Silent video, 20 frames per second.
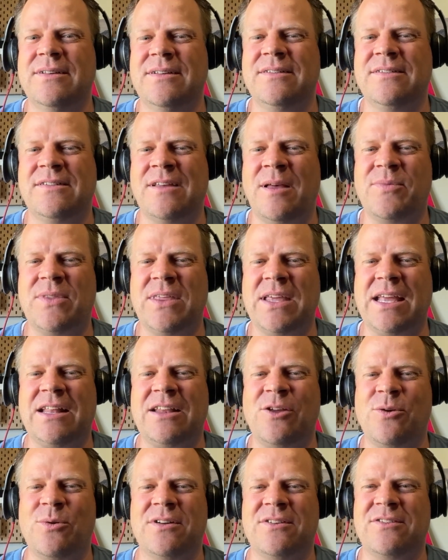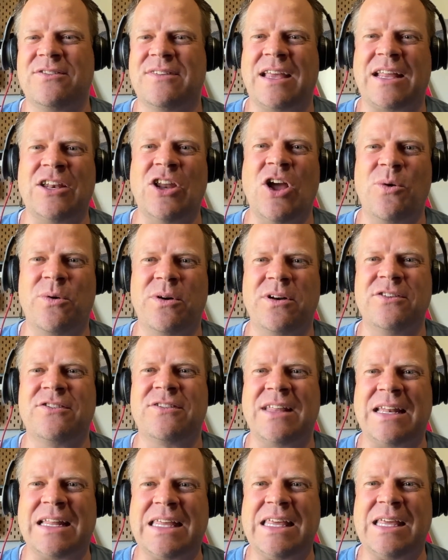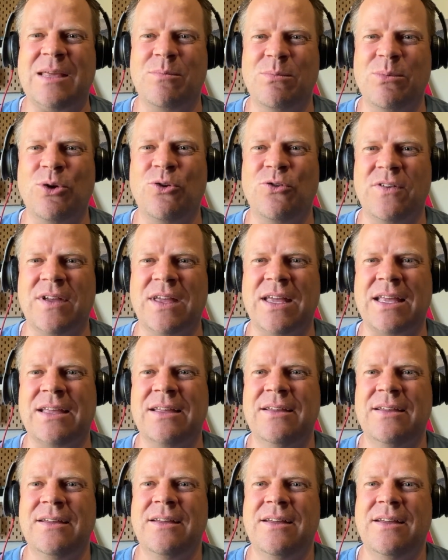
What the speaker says: something, and you were just like, no, we're just gonna keep moving.